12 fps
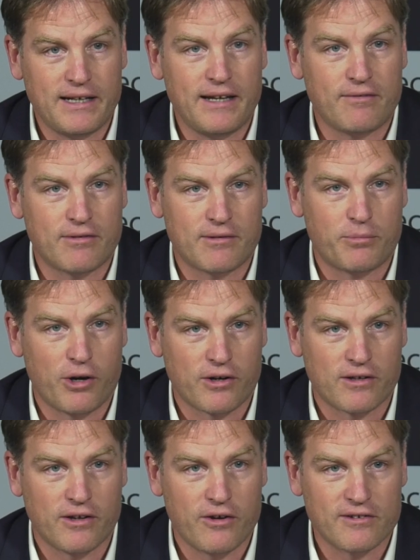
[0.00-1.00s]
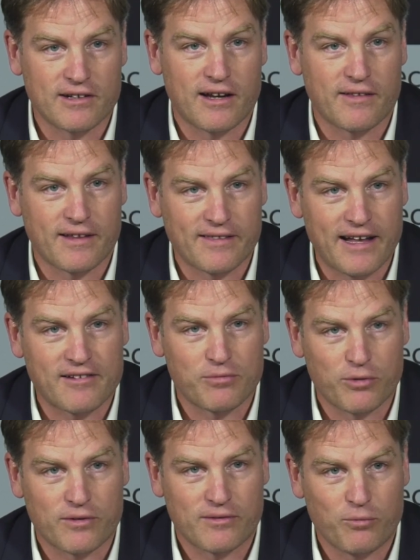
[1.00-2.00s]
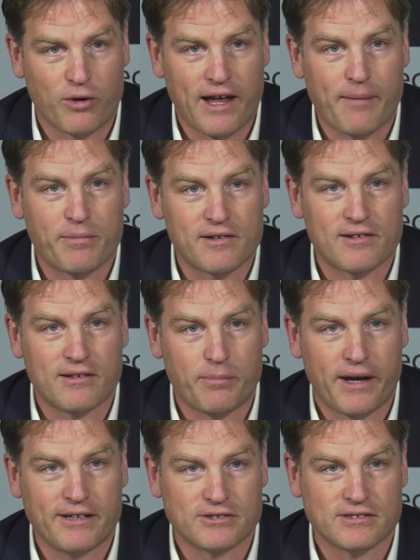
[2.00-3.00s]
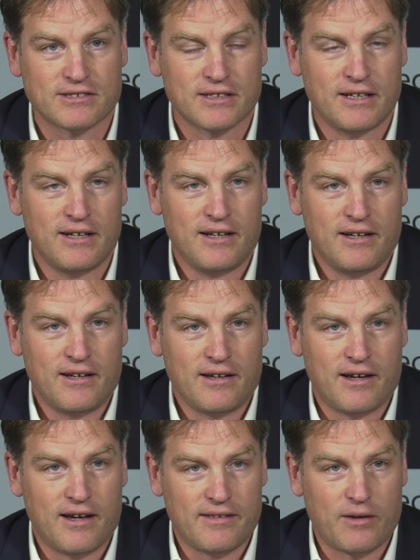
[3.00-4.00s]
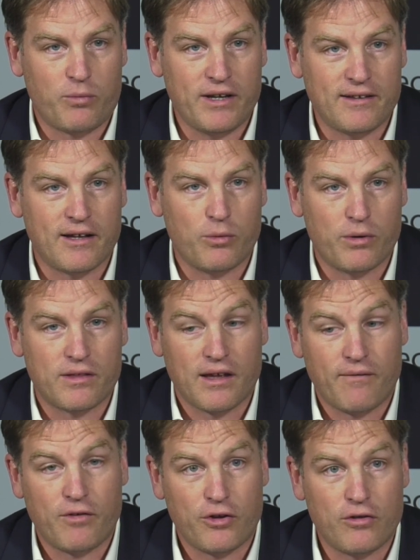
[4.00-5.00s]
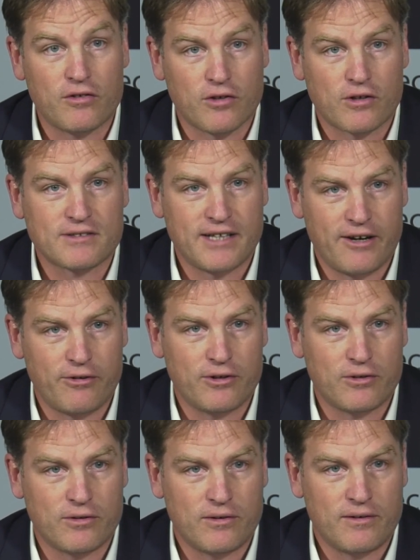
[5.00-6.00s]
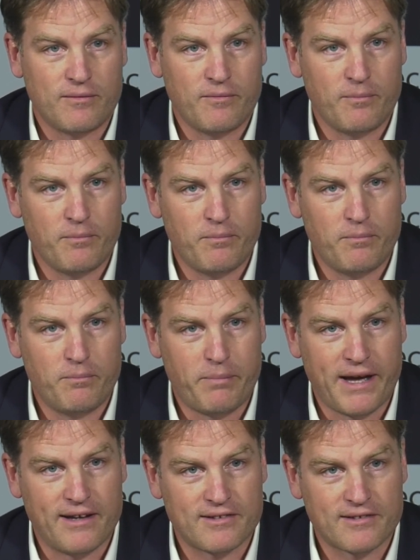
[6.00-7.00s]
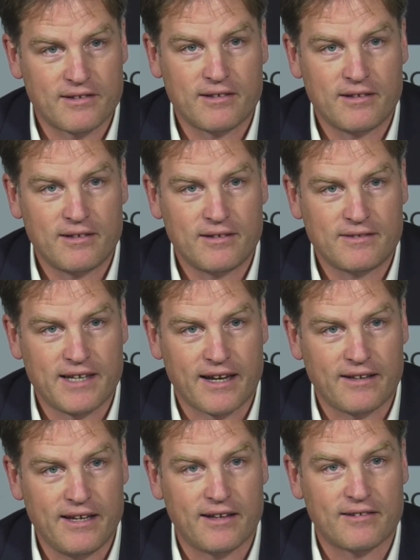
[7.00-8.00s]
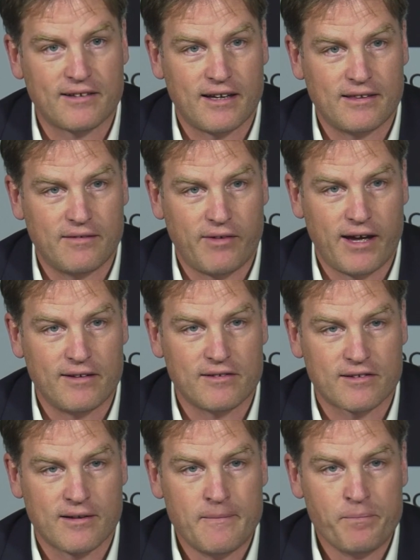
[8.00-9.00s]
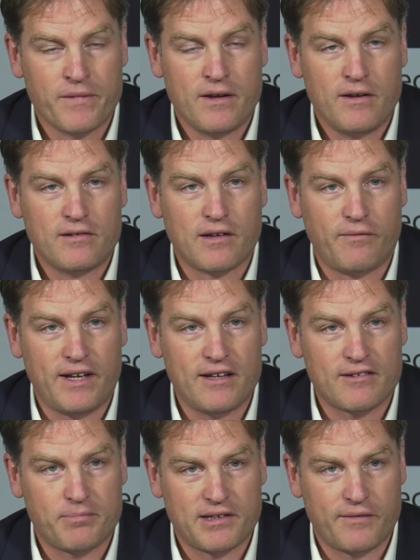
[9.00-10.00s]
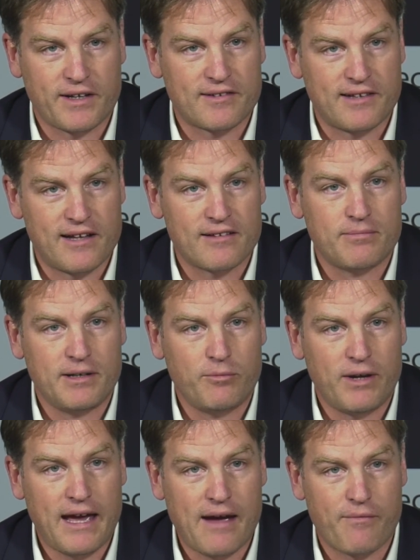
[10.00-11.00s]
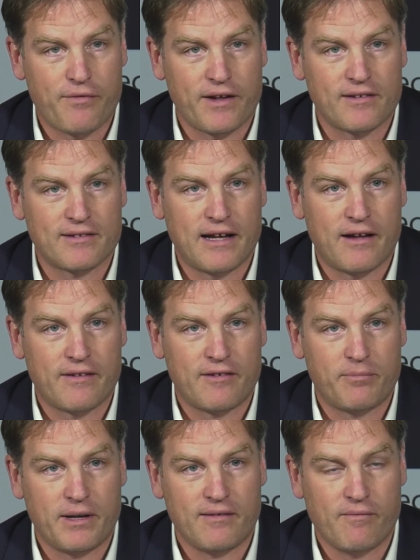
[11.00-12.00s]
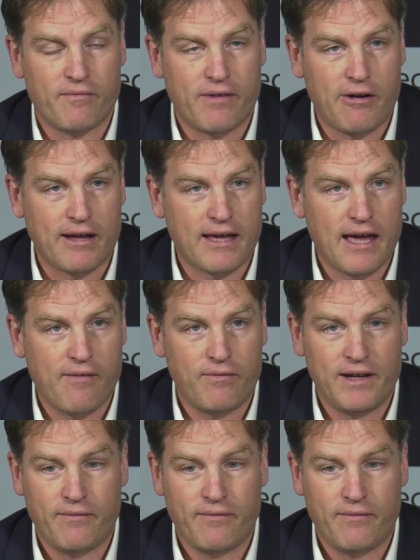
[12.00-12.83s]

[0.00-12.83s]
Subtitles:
leaves with a broken nose. And I think that's what happens to the patients that we deal with if you use arterial-based techniques in the veins. So venous-specific stents mean we have things now that have been very carefully,